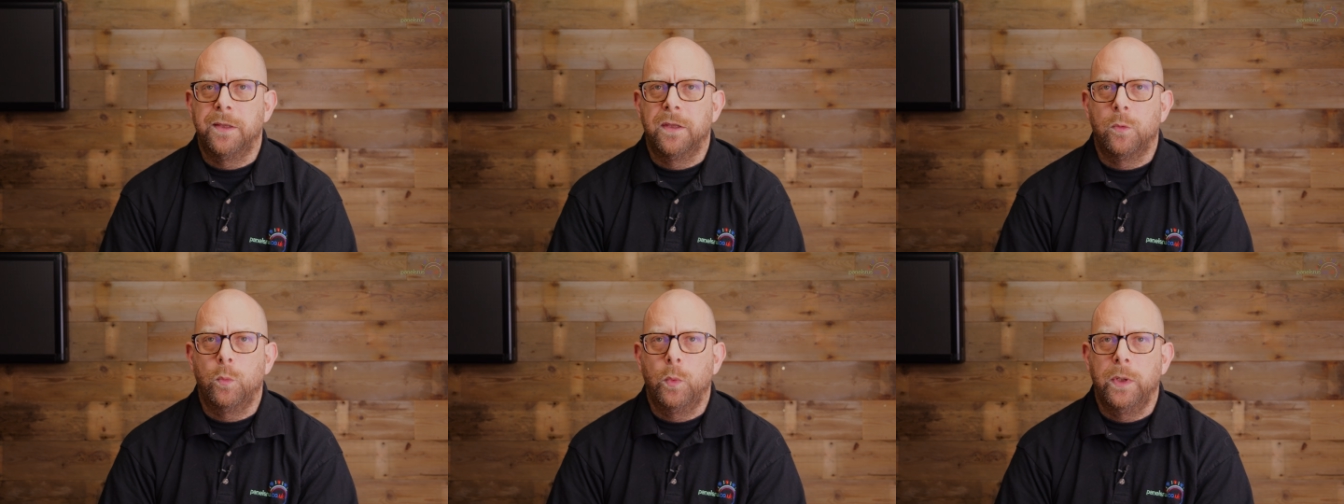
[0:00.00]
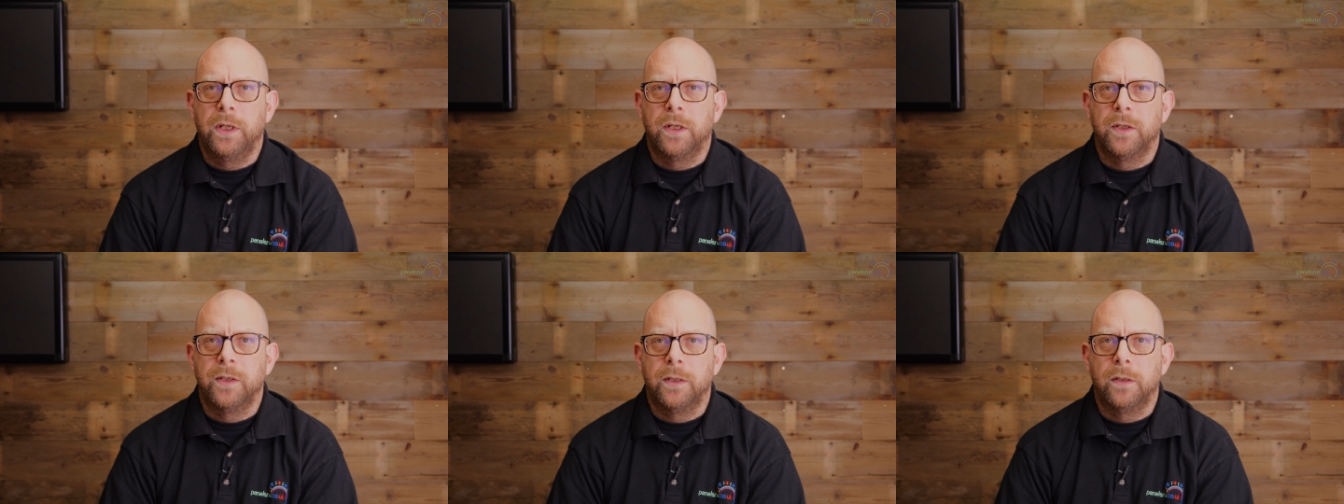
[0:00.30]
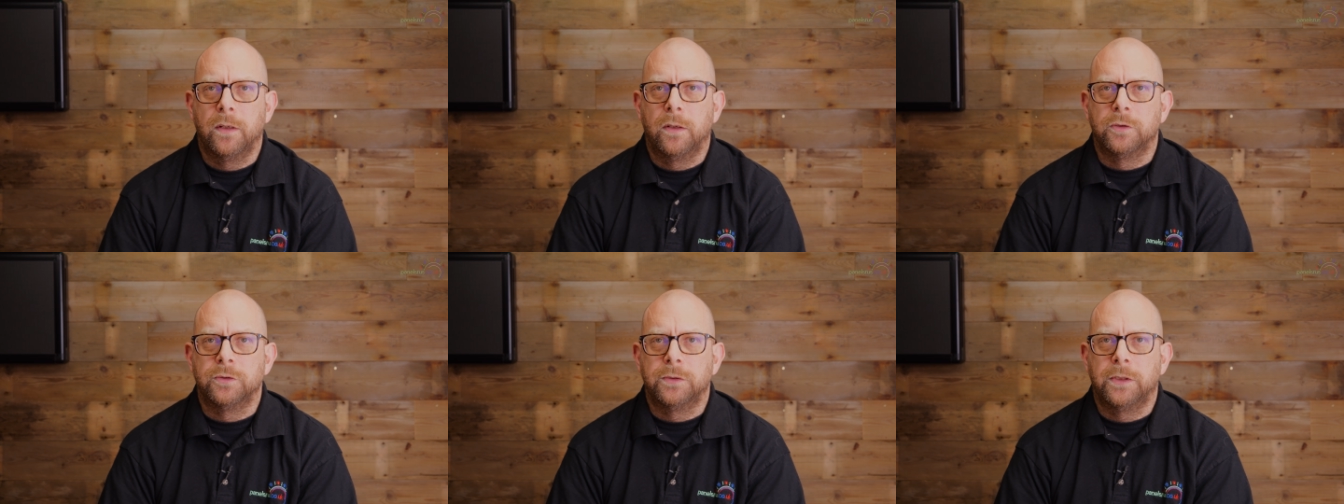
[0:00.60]
that we can
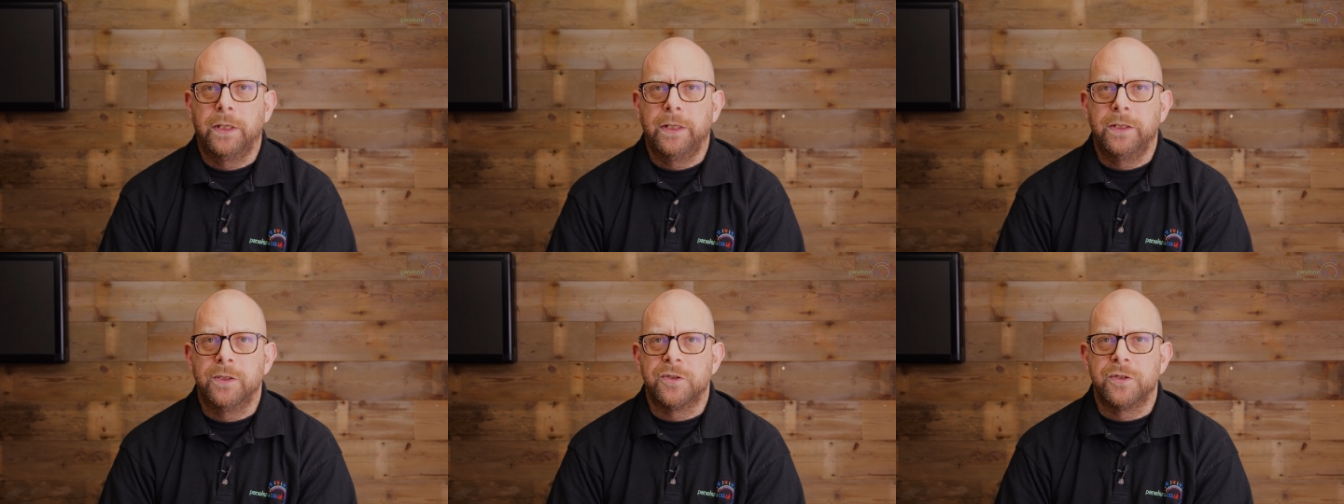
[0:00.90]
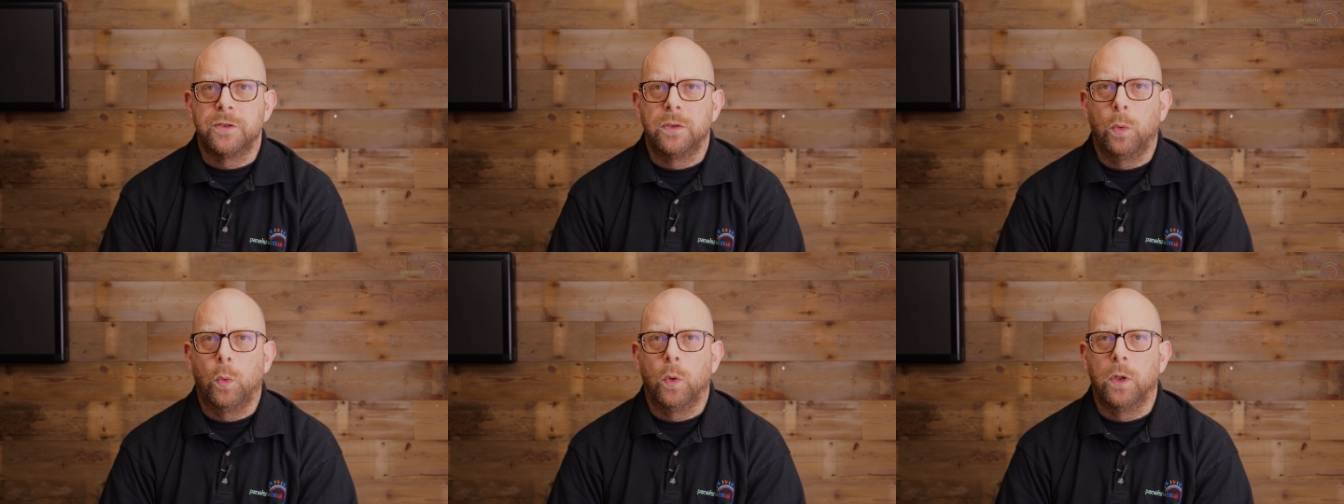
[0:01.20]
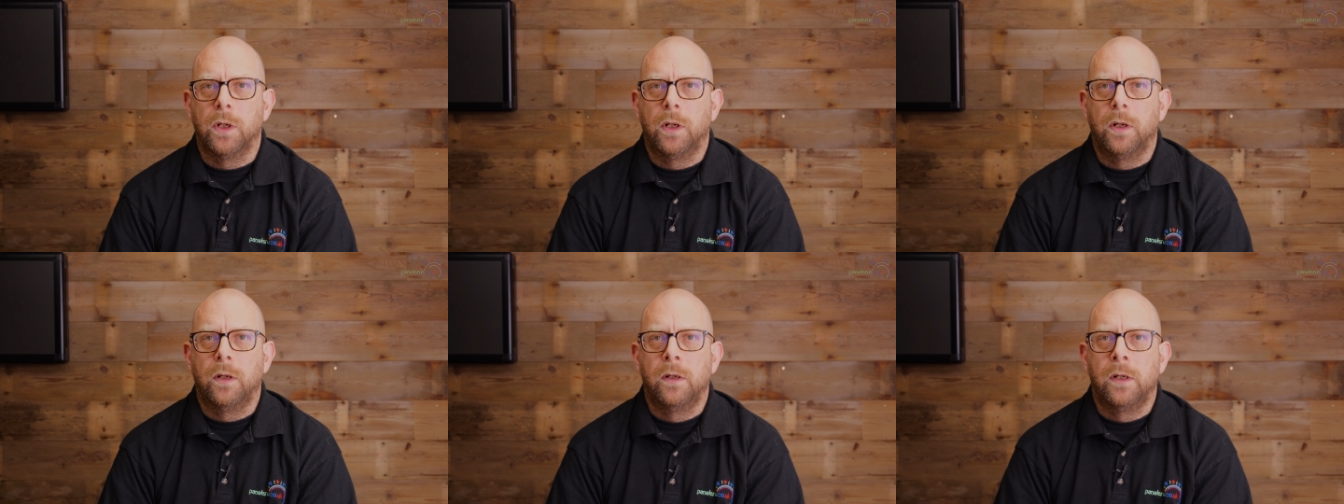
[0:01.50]

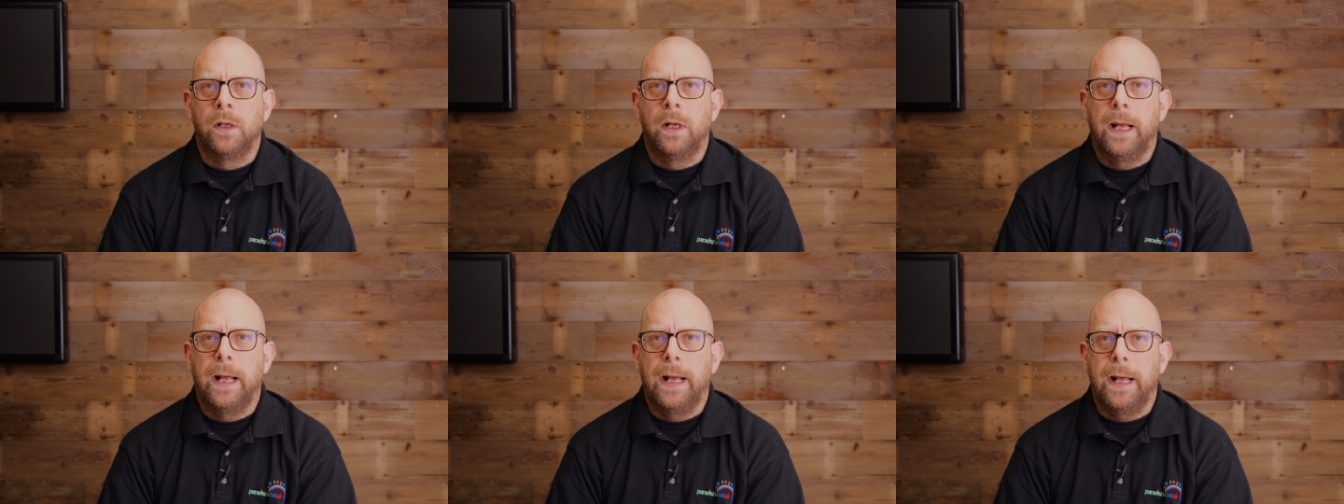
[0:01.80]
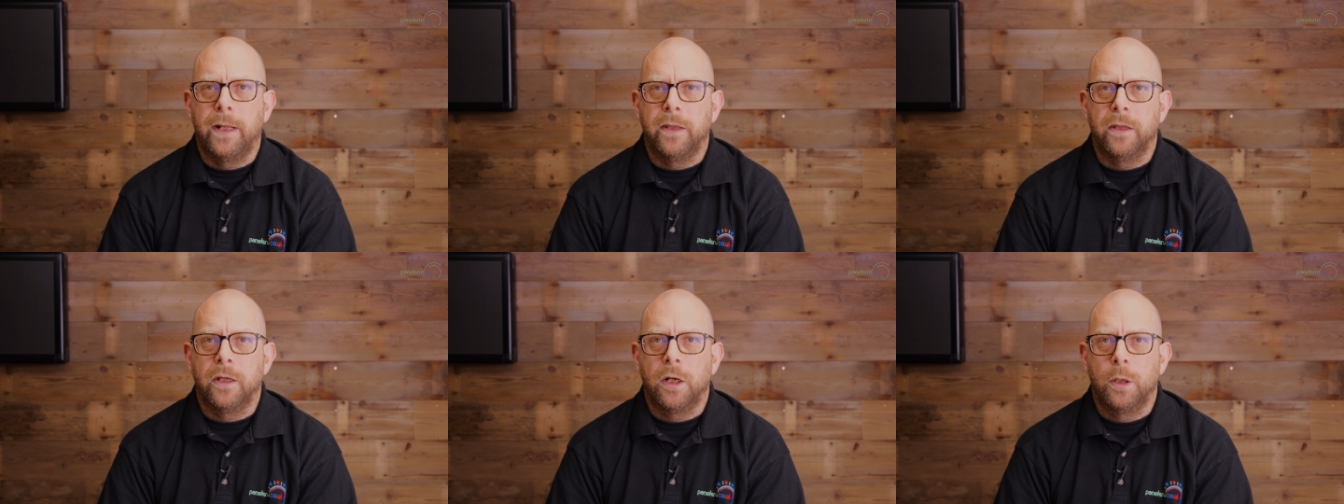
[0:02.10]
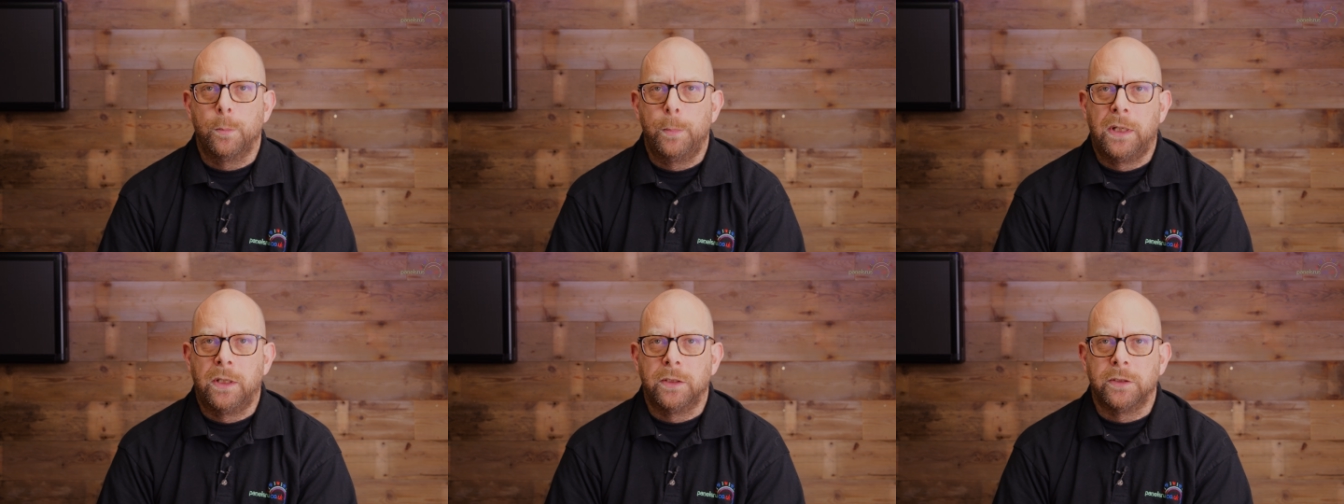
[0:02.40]
install at the
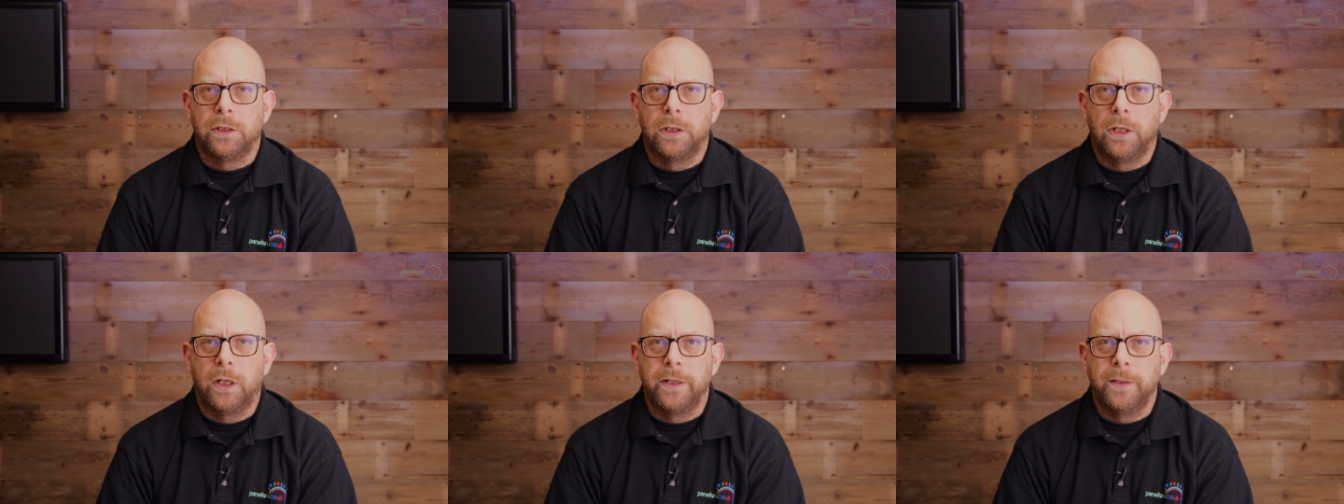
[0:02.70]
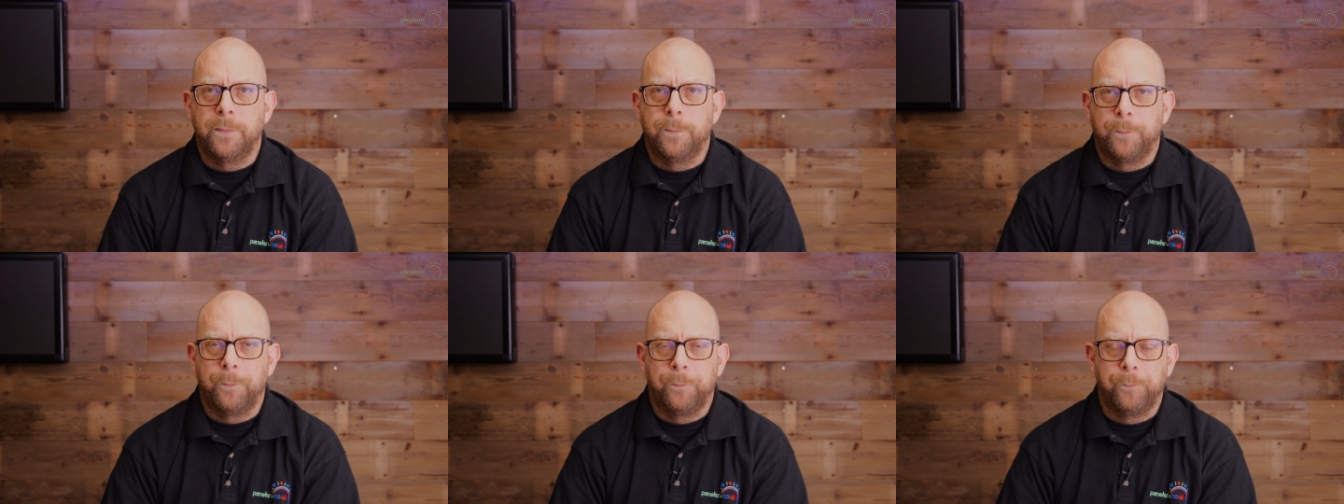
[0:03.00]
command line.